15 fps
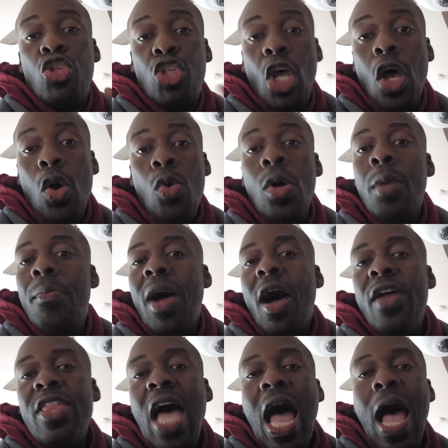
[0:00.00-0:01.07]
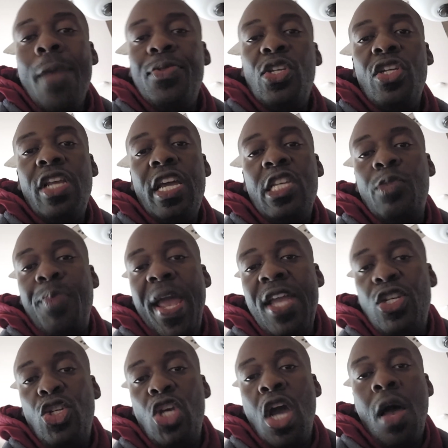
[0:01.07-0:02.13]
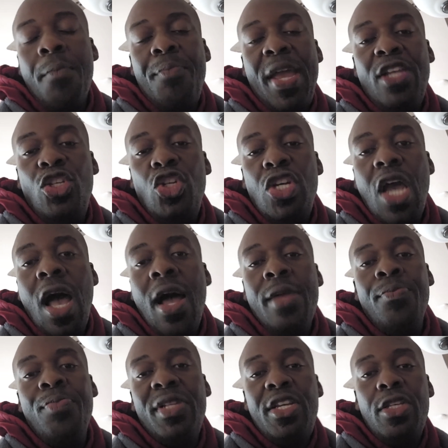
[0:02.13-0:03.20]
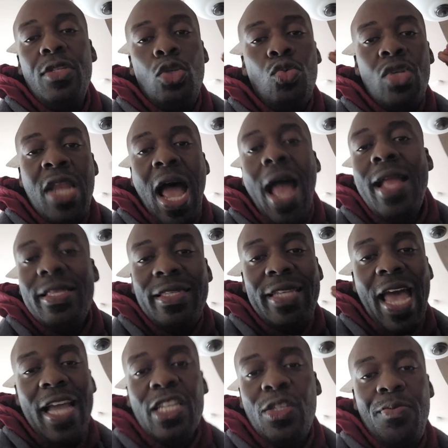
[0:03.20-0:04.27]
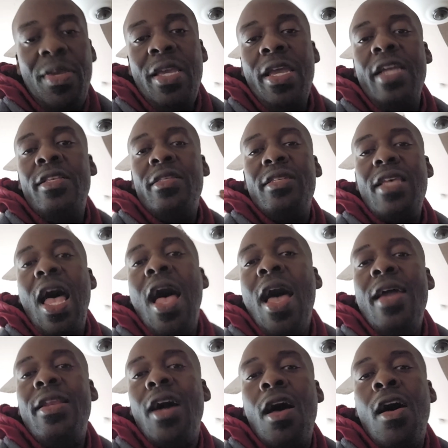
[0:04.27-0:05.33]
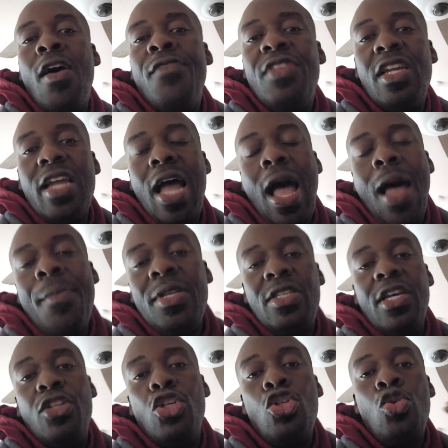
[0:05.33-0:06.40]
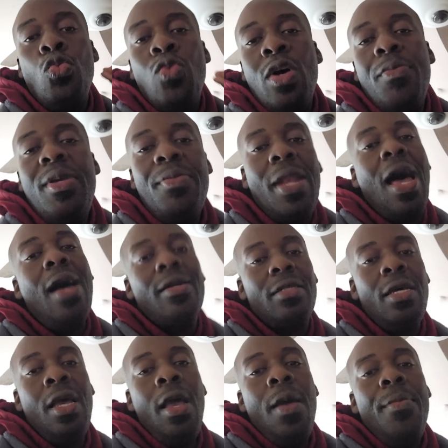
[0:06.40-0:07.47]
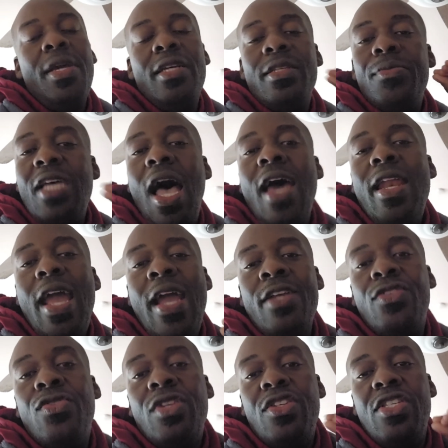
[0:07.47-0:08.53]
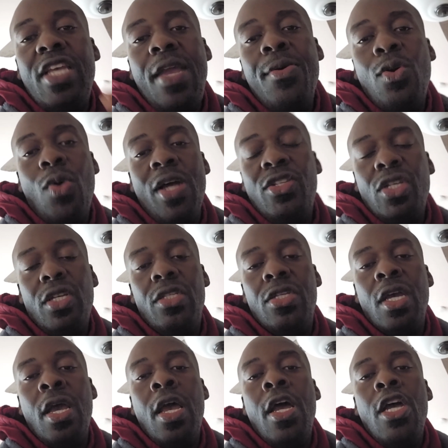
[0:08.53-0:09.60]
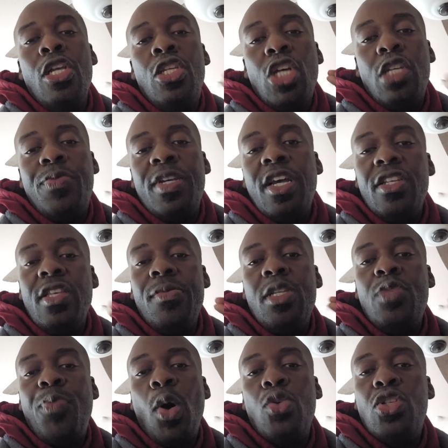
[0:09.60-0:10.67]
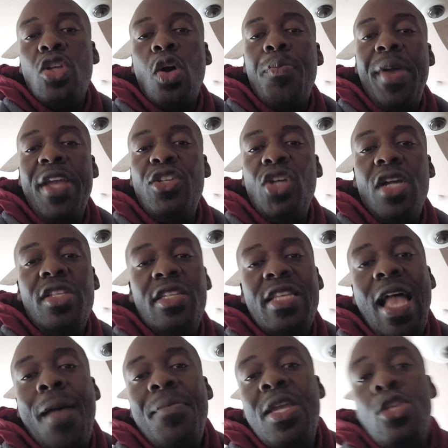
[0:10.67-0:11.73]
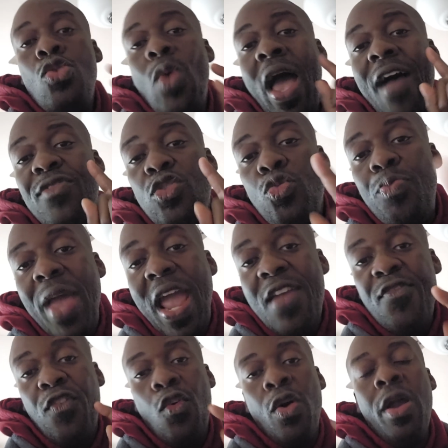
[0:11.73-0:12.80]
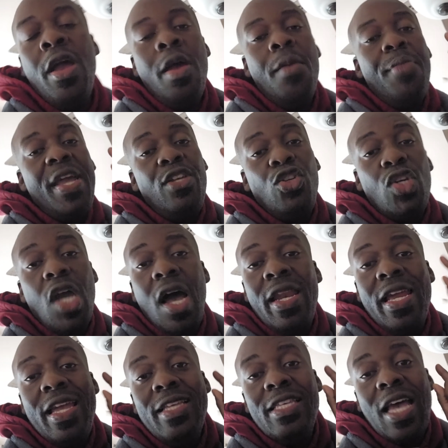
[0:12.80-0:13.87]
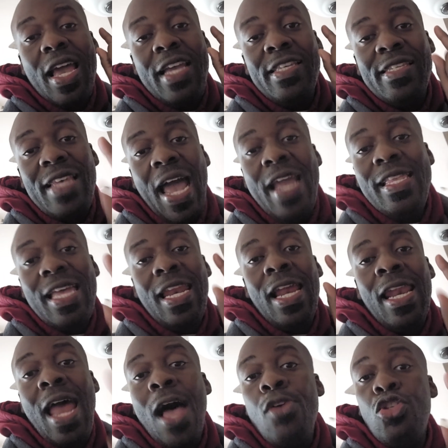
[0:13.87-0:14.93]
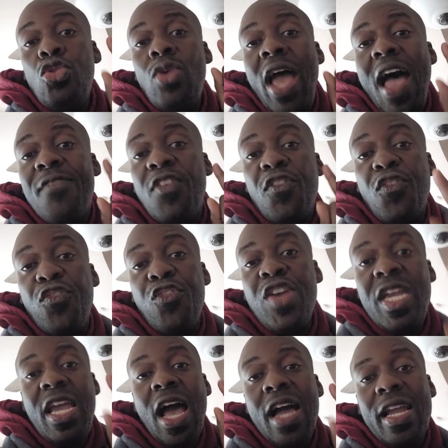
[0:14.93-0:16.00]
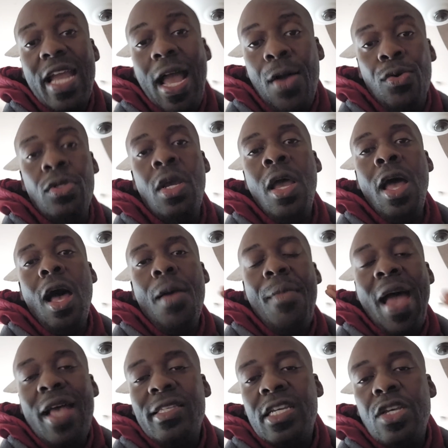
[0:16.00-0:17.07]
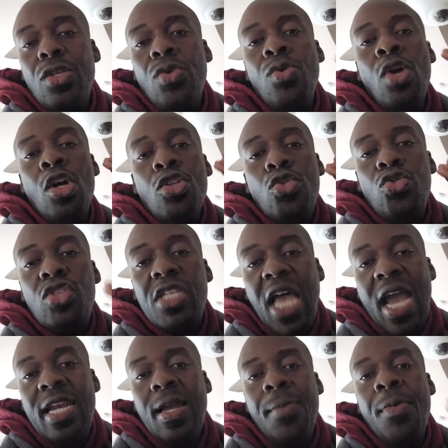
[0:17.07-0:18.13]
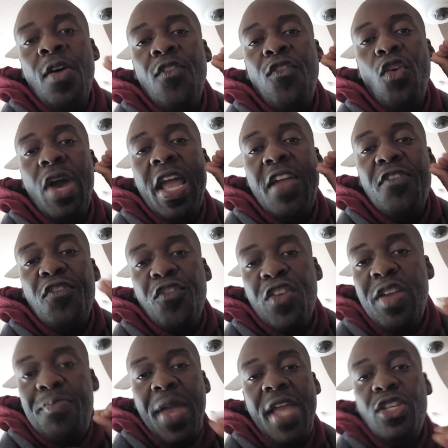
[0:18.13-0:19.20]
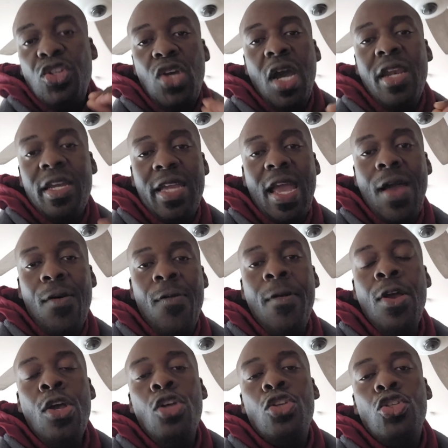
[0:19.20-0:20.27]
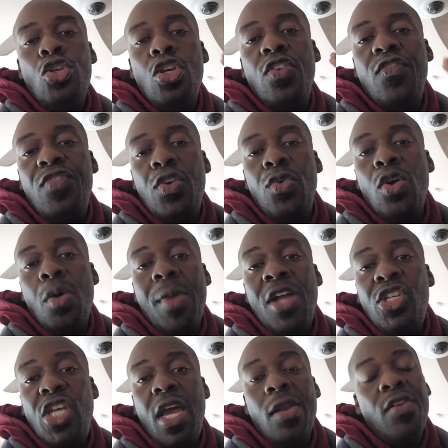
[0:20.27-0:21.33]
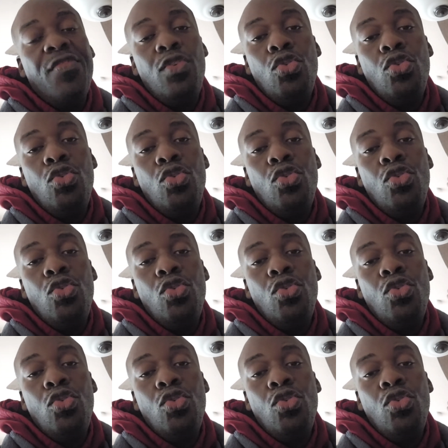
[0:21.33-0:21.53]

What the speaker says: So my other option is Patreon. Patreon, please do not text me inside of the comment section. You will be blocked because I'm tired of answering the same questions. Just because something's posted on Patreon does not mean you have to pay for it. Patreon is a site that allows you to have a free account. I'm asking you to sign up for a free Patreon account so you can view it on my channel.